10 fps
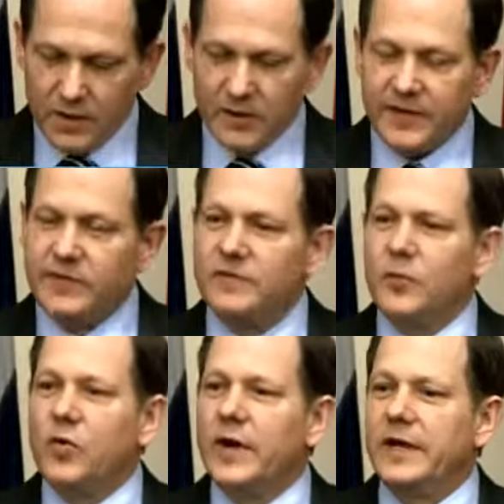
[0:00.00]
Well, at this
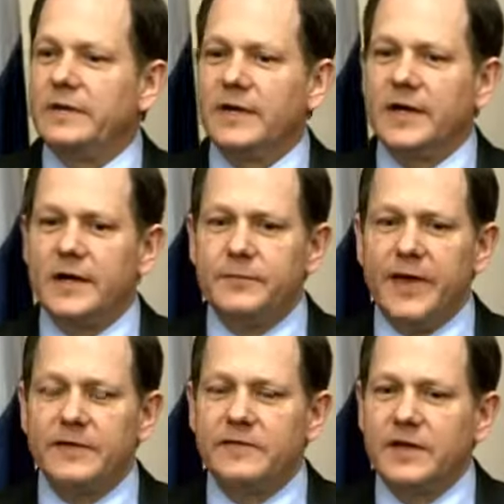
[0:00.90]
point,
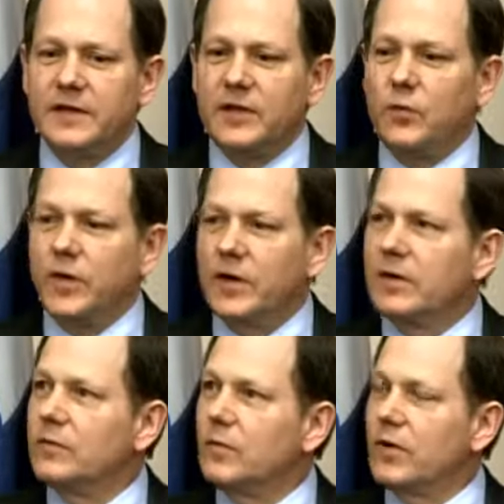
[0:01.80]
basically,
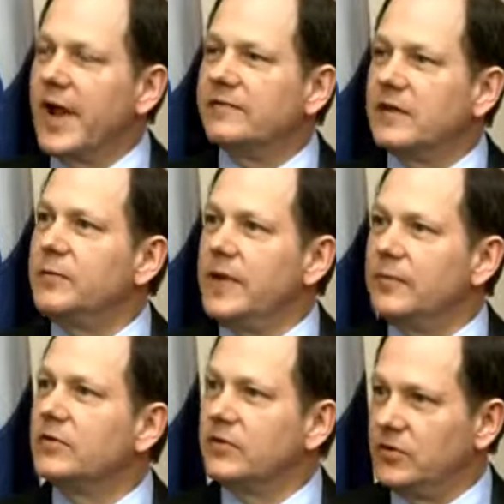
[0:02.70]
we're asking
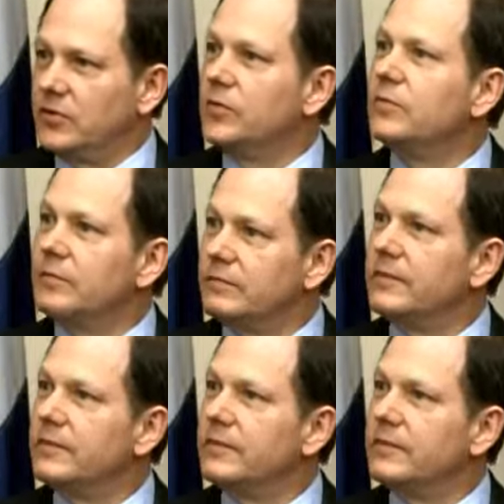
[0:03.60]
people to,